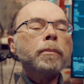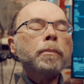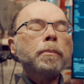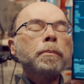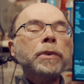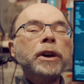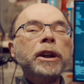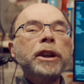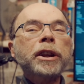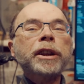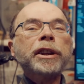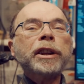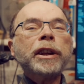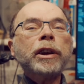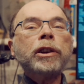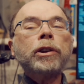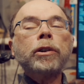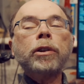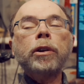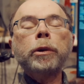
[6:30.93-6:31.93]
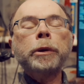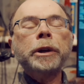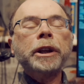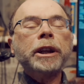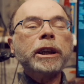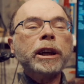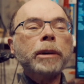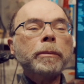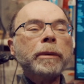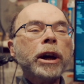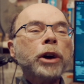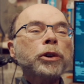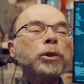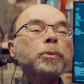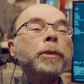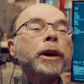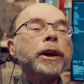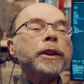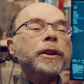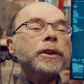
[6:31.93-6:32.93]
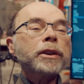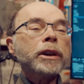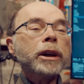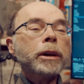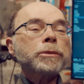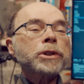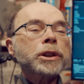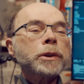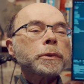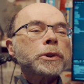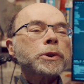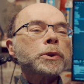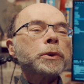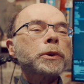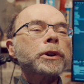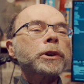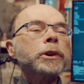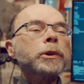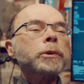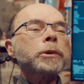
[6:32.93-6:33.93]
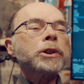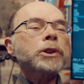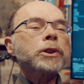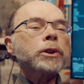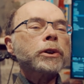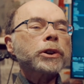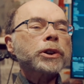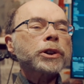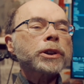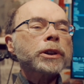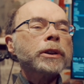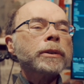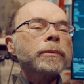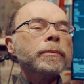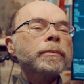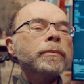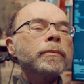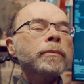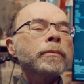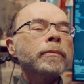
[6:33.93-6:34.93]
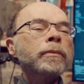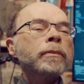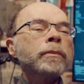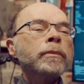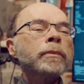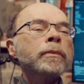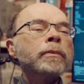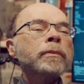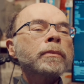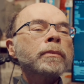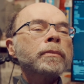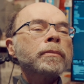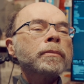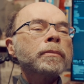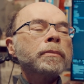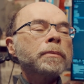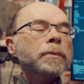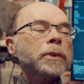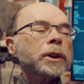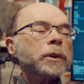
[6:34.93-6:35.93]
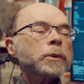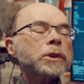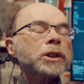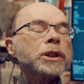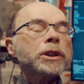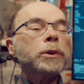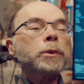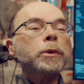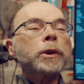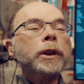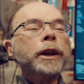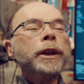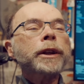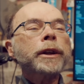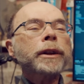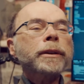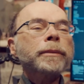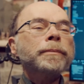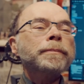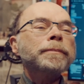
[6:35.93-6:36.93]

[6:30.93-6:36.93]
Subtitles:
But it had already come out by the time she was doing her research. But it was still related.